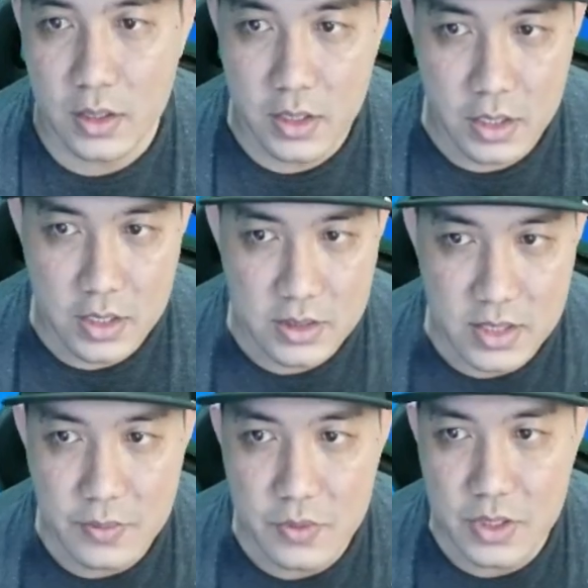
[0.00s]
It's
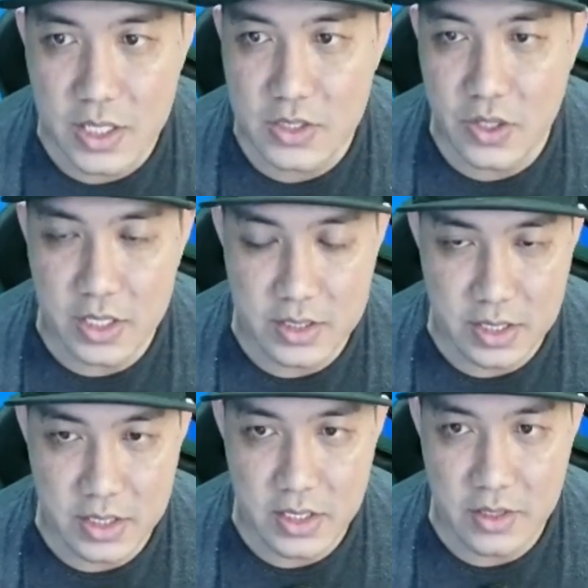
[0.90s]
time to test your
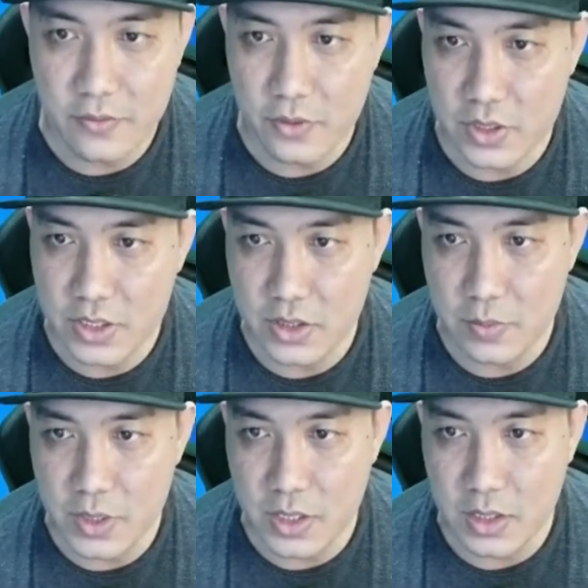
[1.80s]
understanding for this
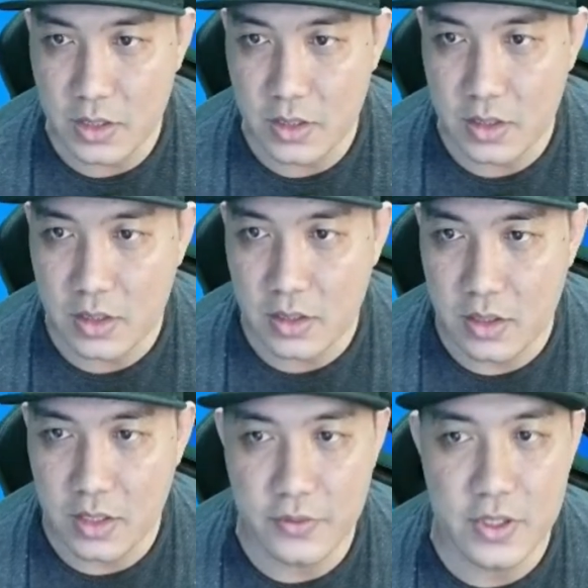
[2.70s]
topic.
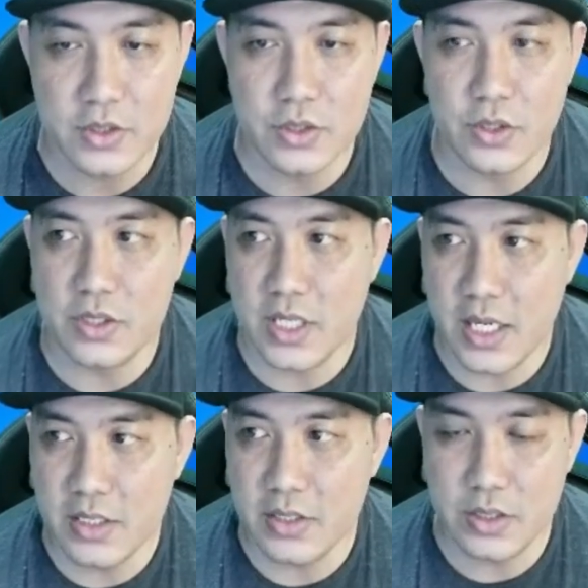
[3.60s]
Refer to your
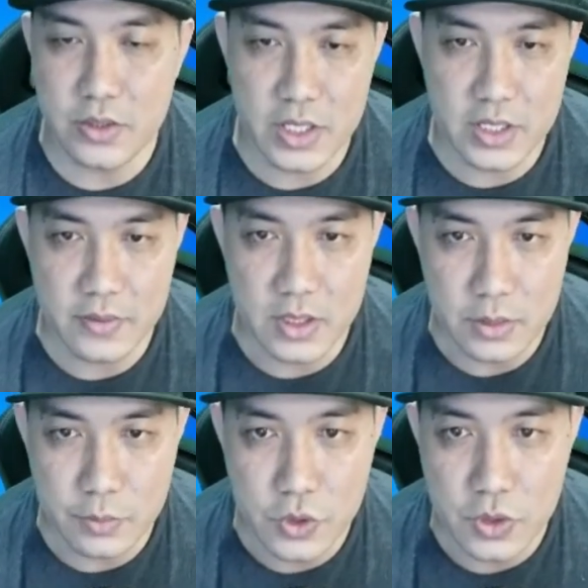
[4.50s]
Science Year 2 activity
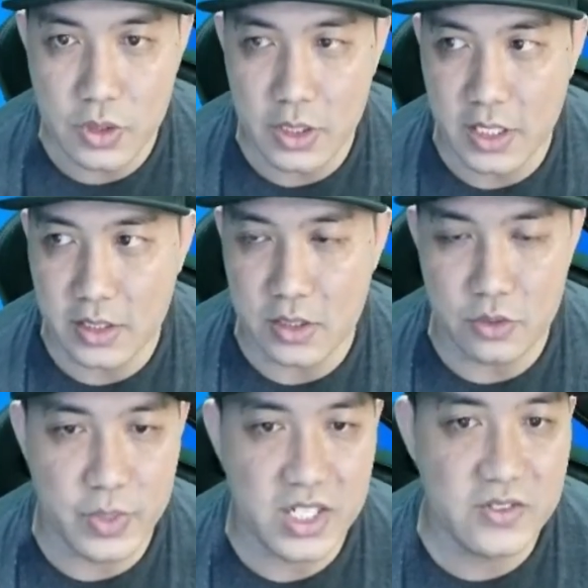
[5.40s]
book and turn to
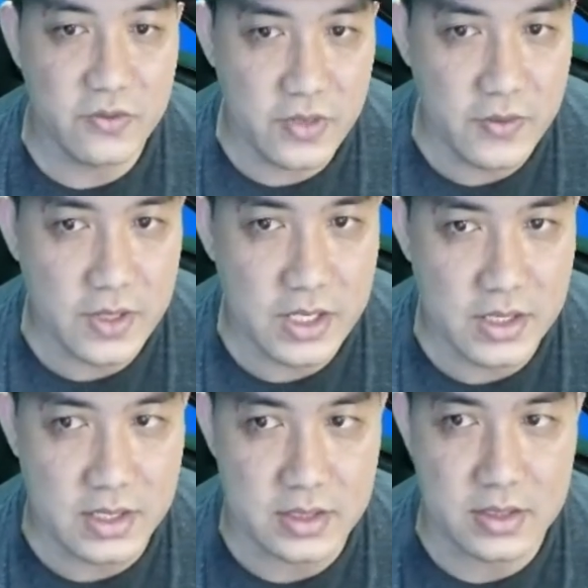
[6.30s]
page
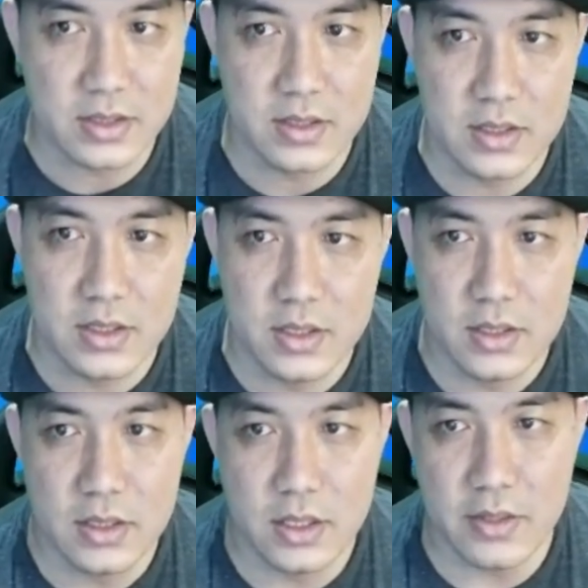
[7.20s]
56.
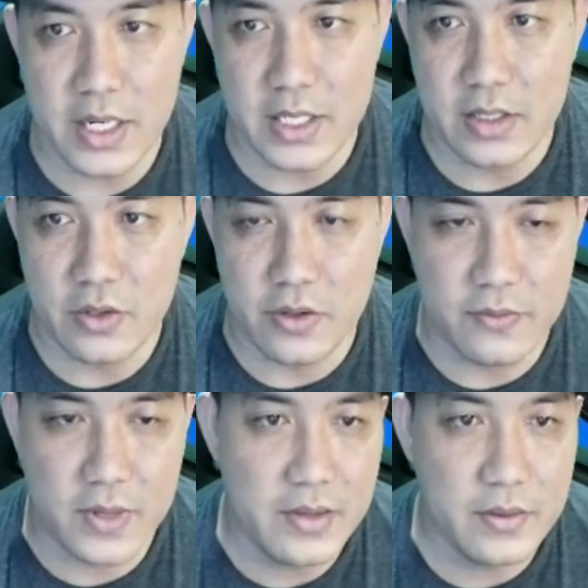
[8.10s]
Alright, you will
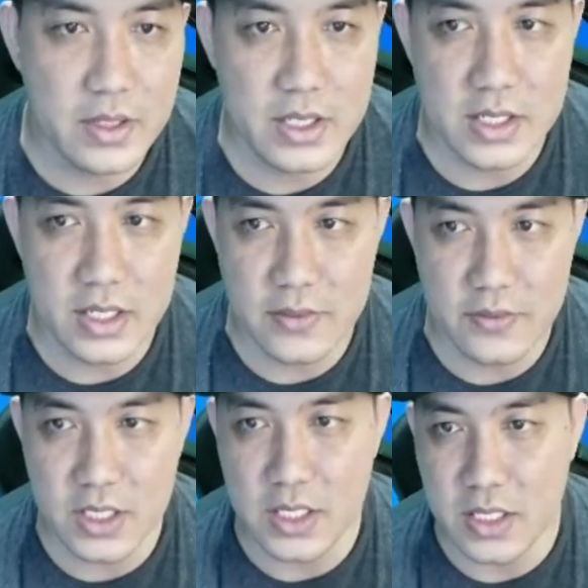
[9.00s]
find this
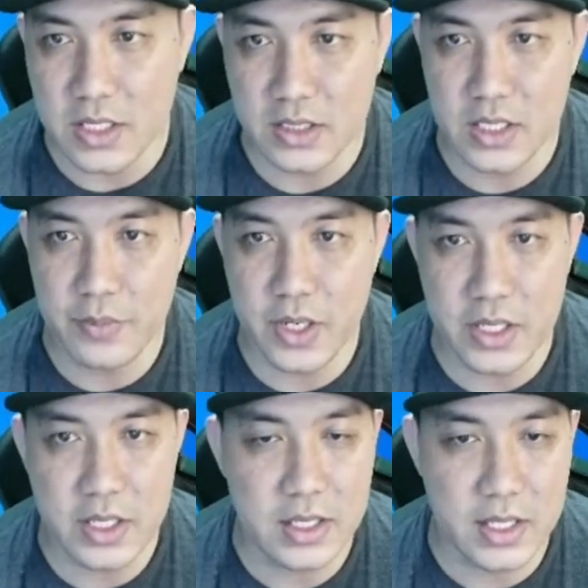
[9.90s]
activity. Separate
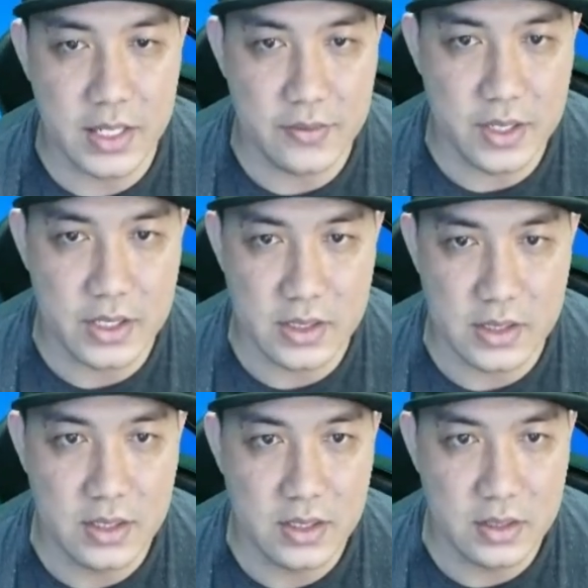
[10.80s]
it like this.
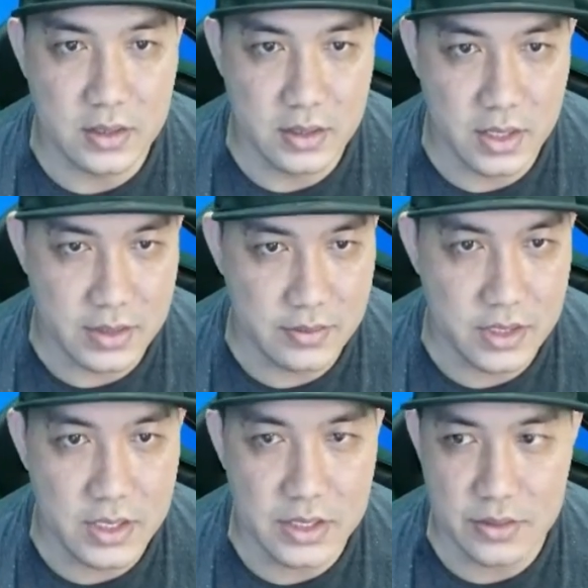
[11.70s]
Let's read
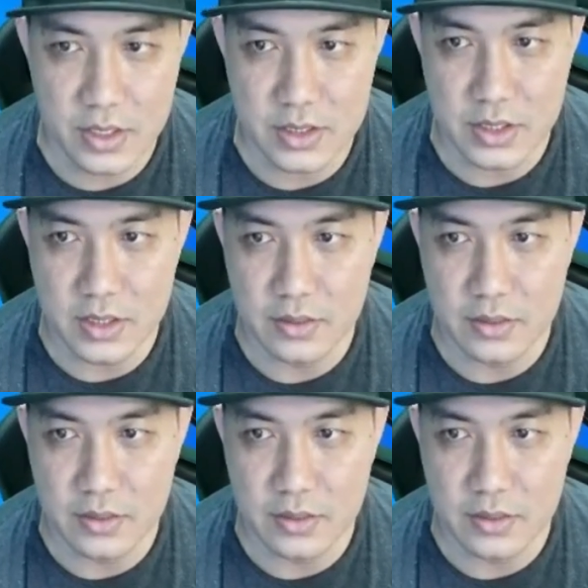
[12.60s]
the instruction.